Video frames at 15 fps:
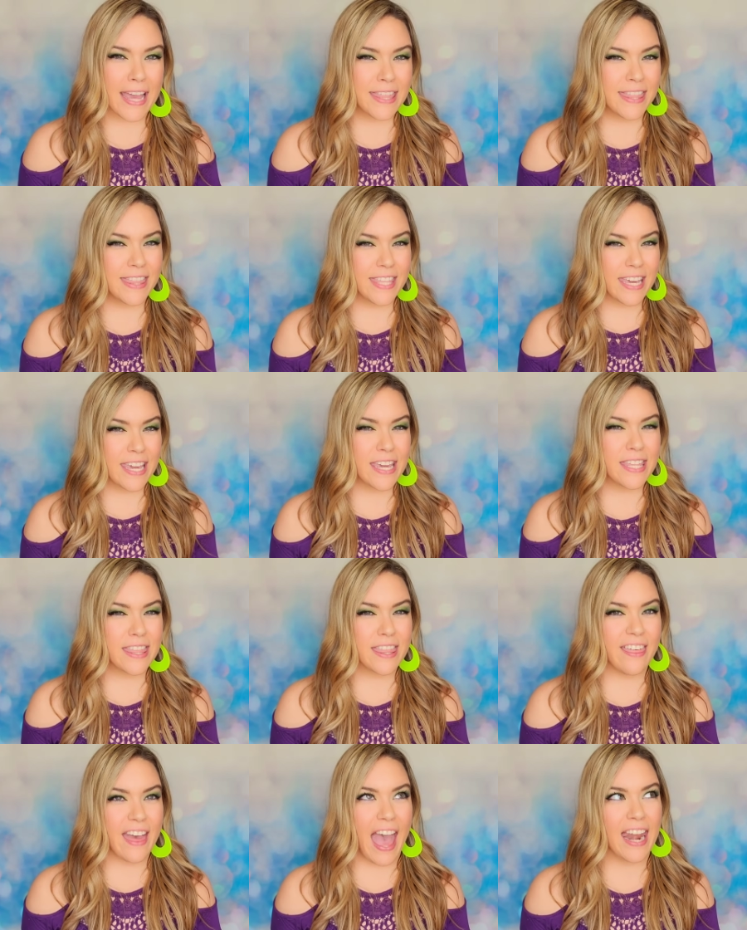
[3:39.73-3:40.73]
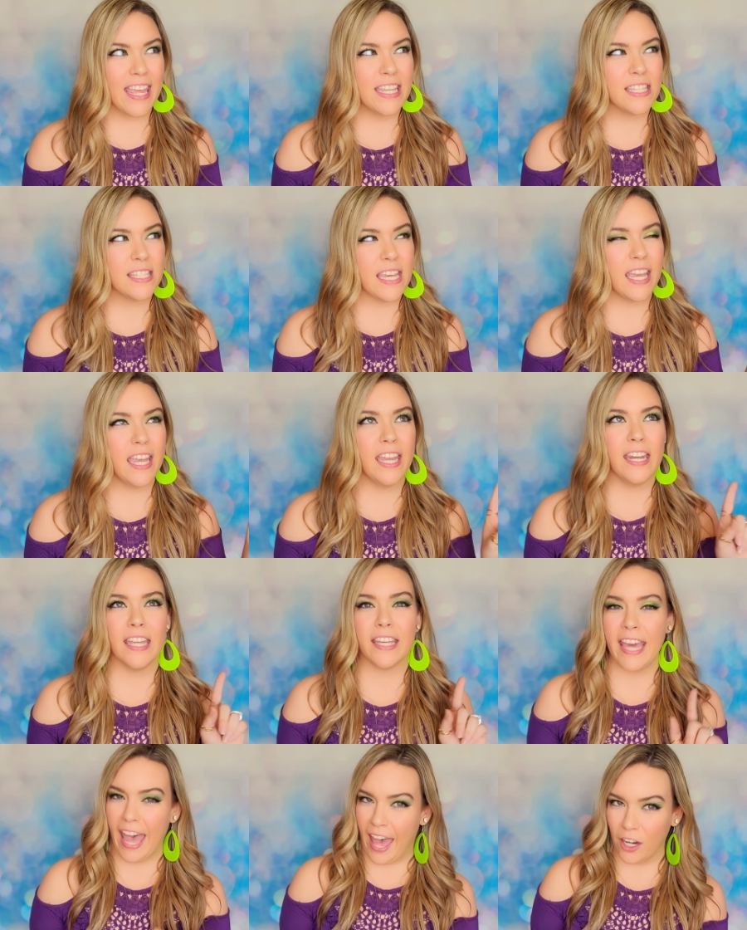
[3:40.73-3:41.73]
think that is in
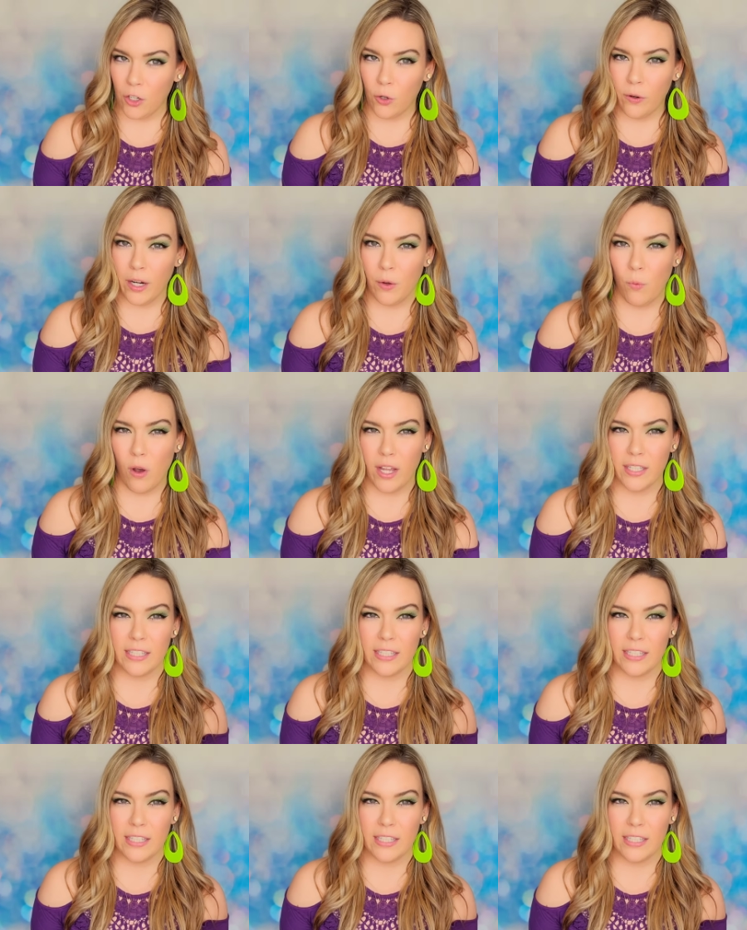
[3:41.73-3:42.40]
category 1.